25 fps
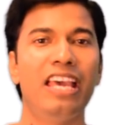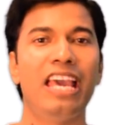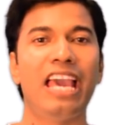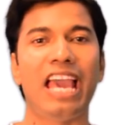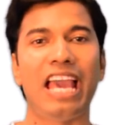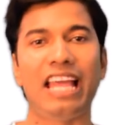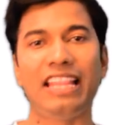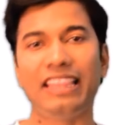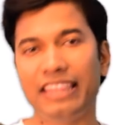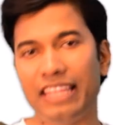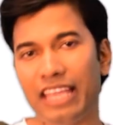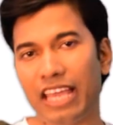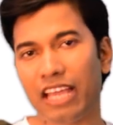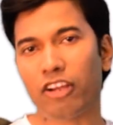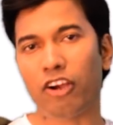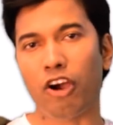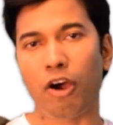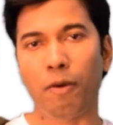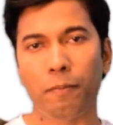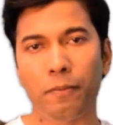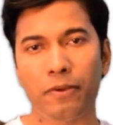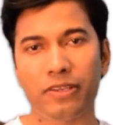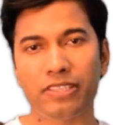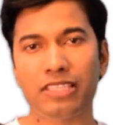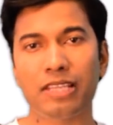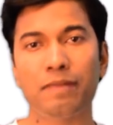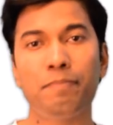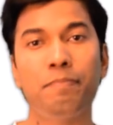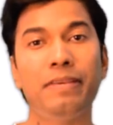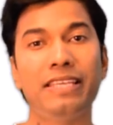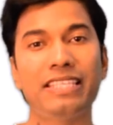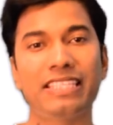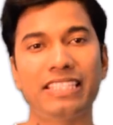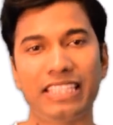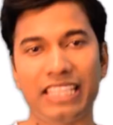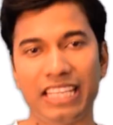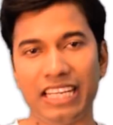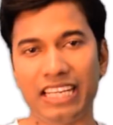and their composition may
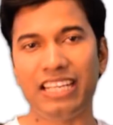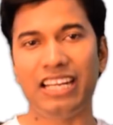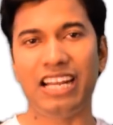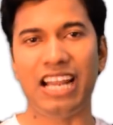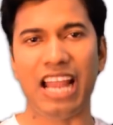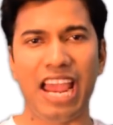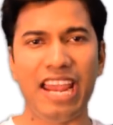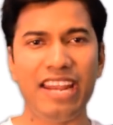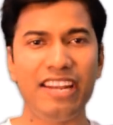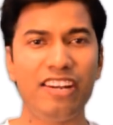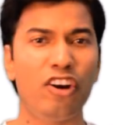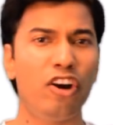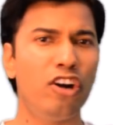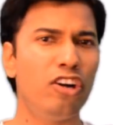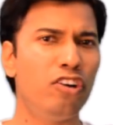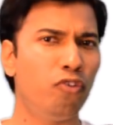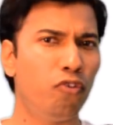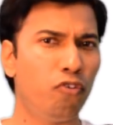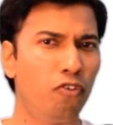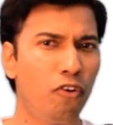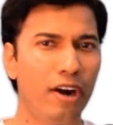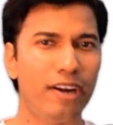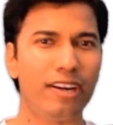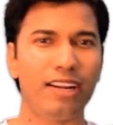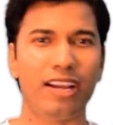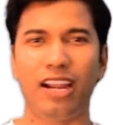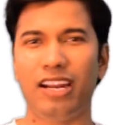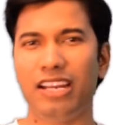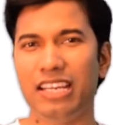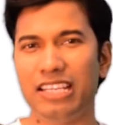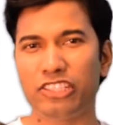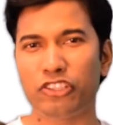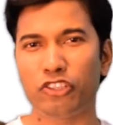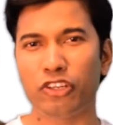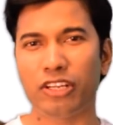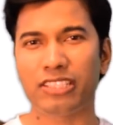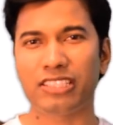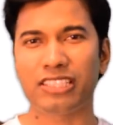shed light on what early
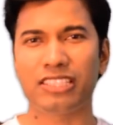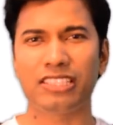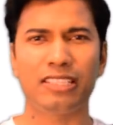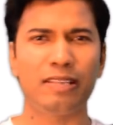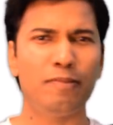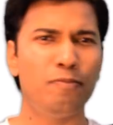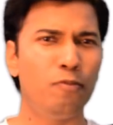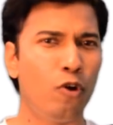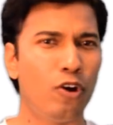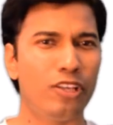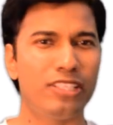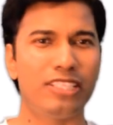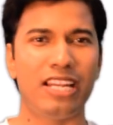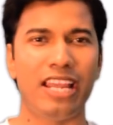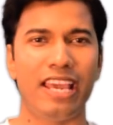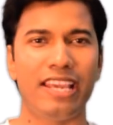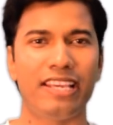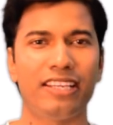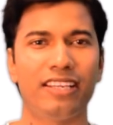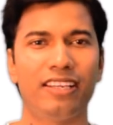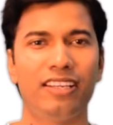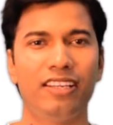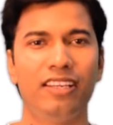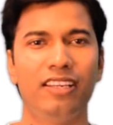solar system was like.